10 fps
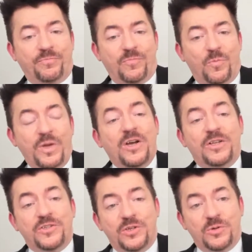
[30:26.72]
we
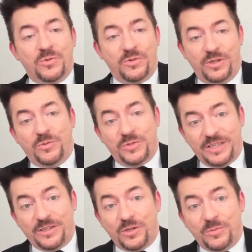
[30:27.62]
also, it was
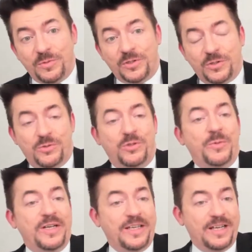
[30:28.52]
in Cuba, so there's no
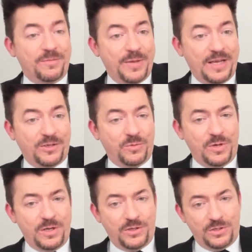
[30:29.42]
way to get it back to
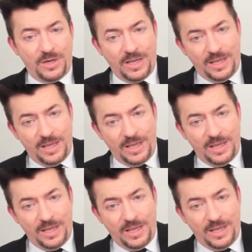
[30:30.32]
us.